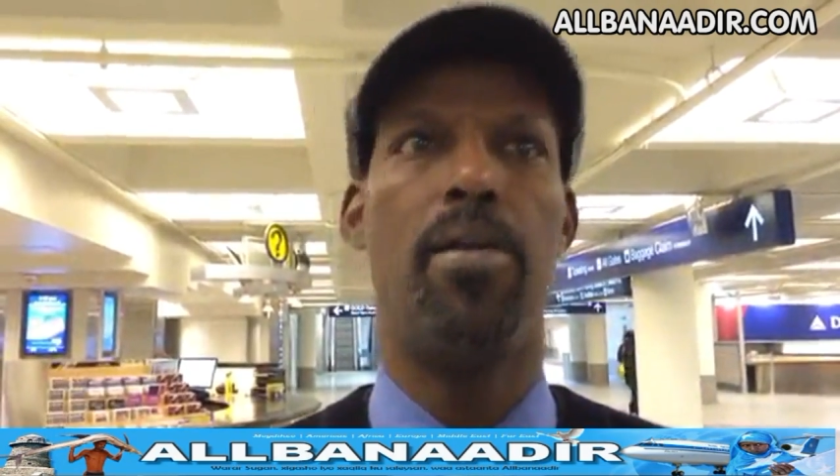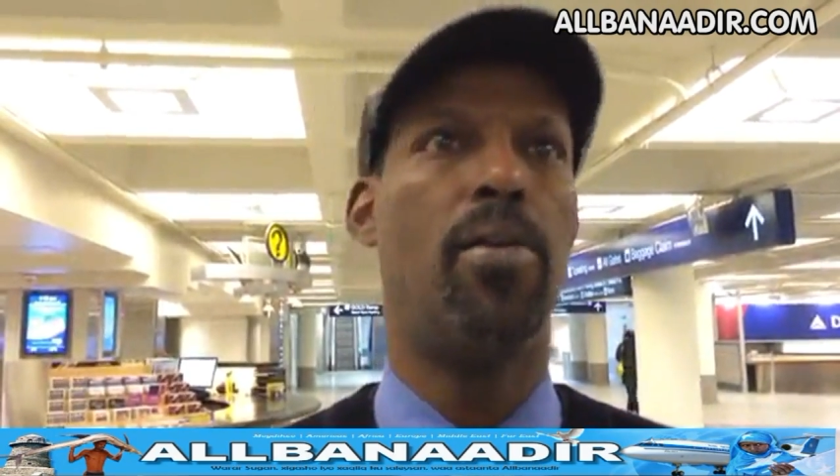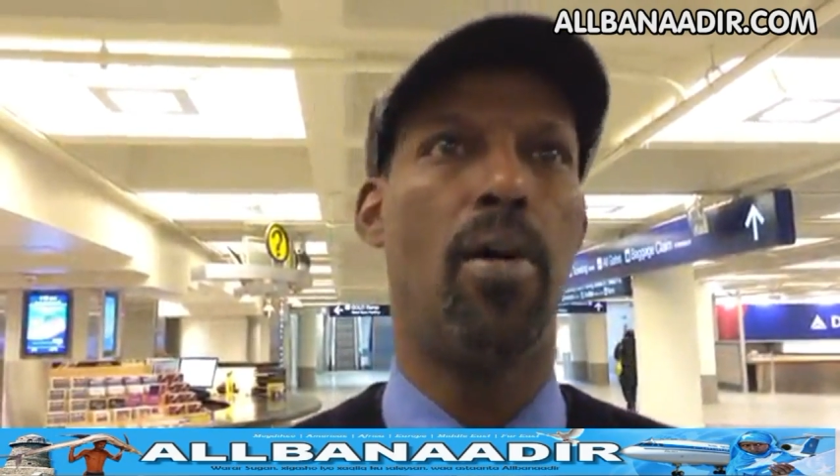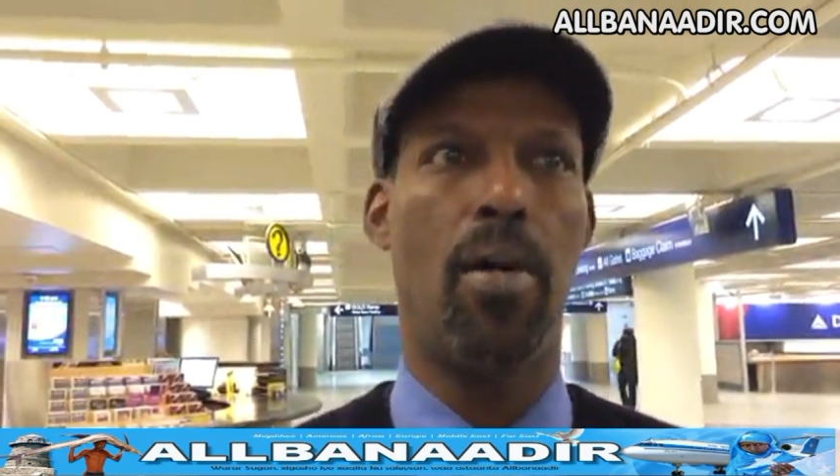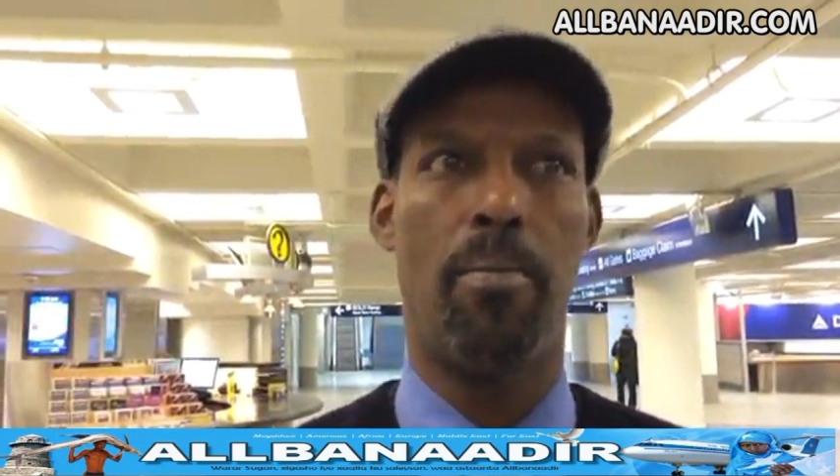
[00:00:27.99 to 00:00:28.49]

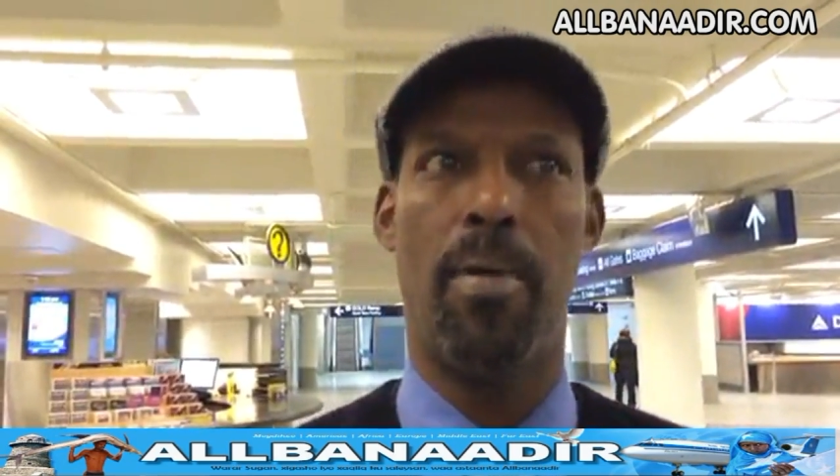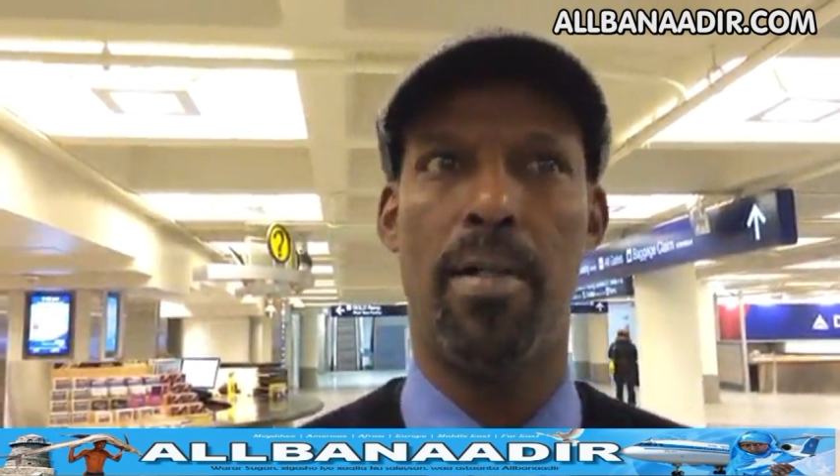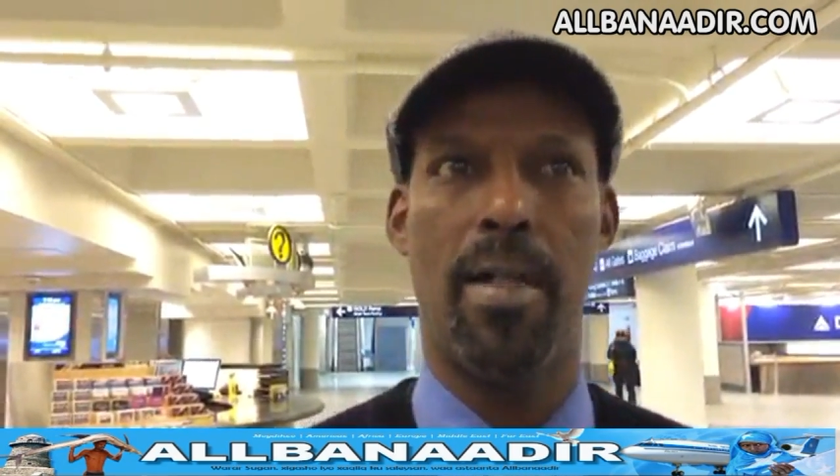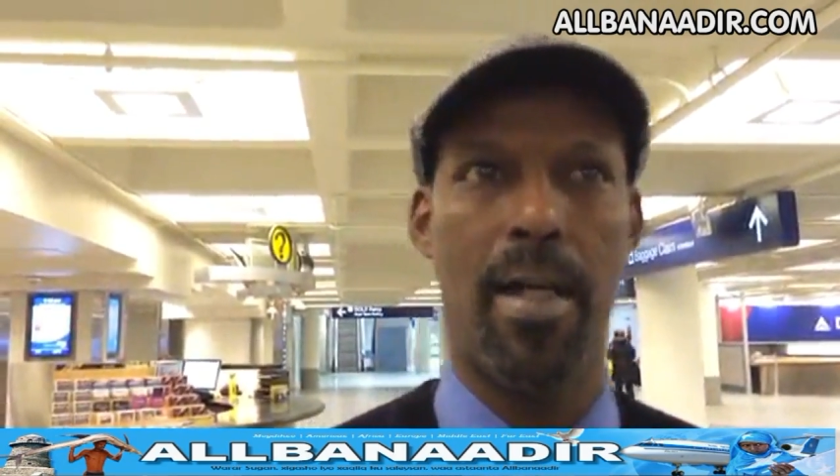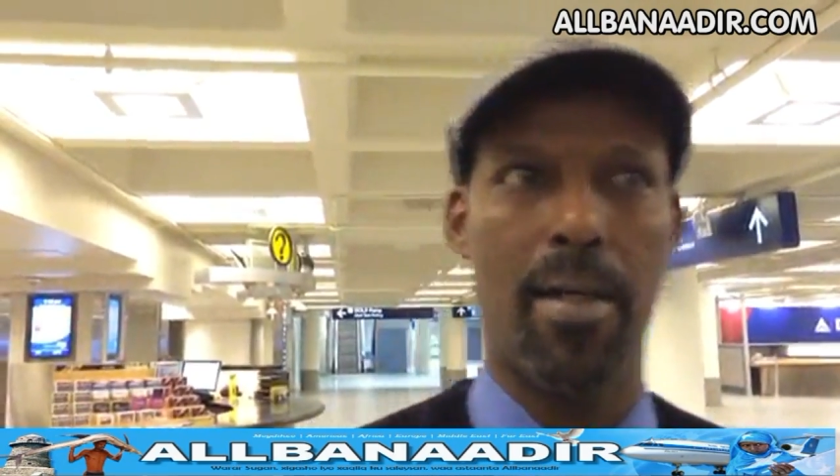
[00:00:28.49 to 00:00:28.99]
No,
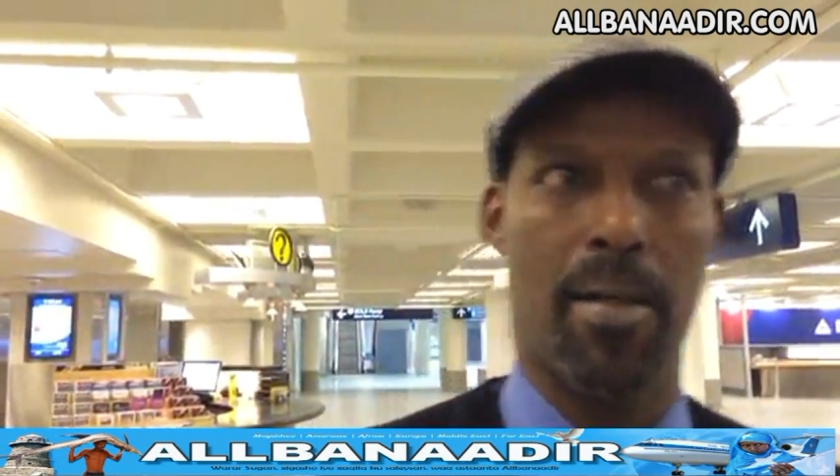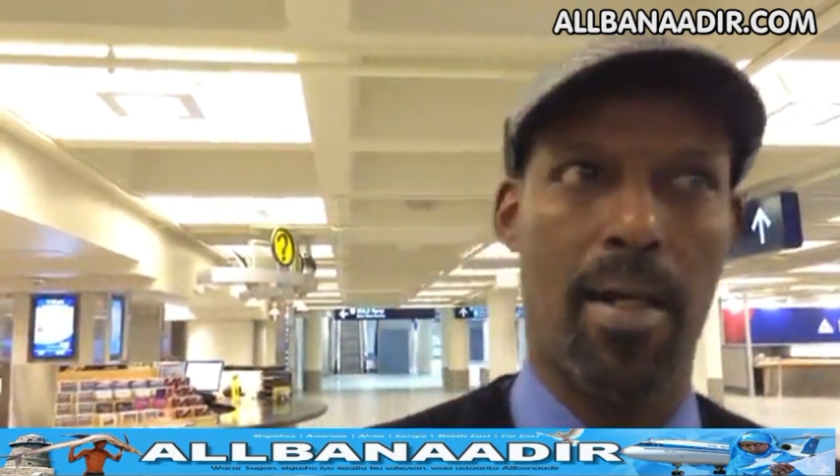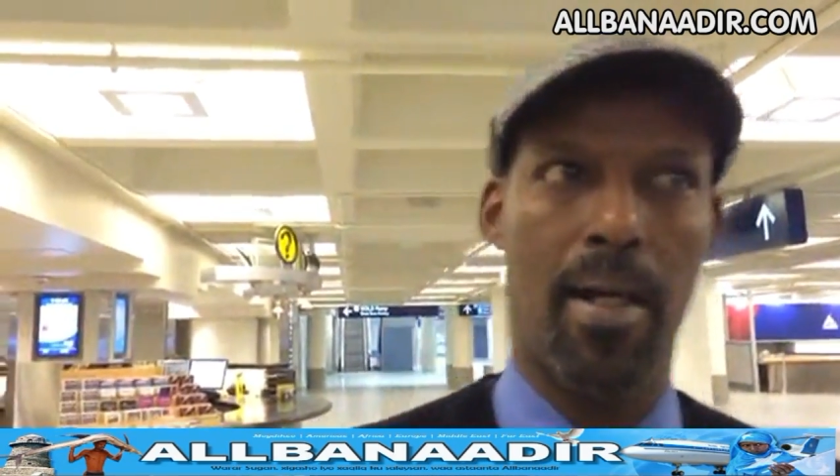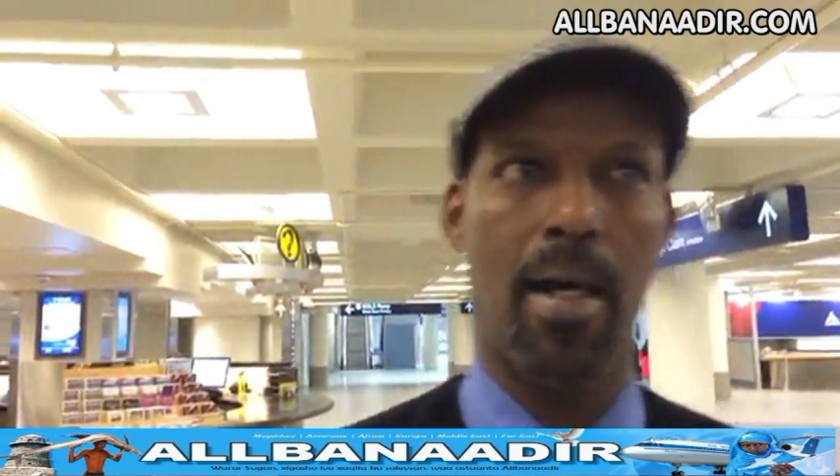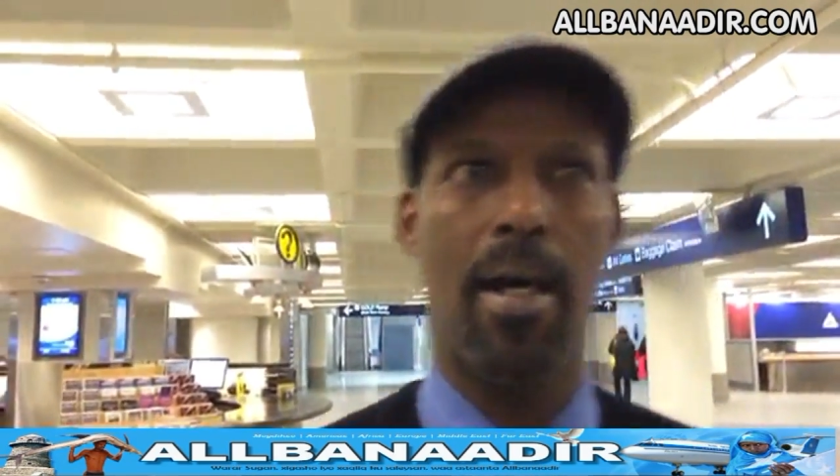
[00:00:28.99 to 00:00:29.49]
but I,
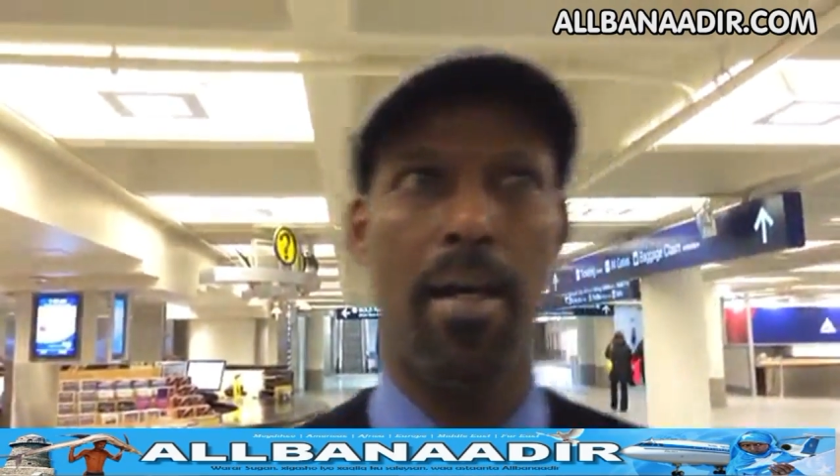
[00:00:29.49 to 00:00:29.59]
uh,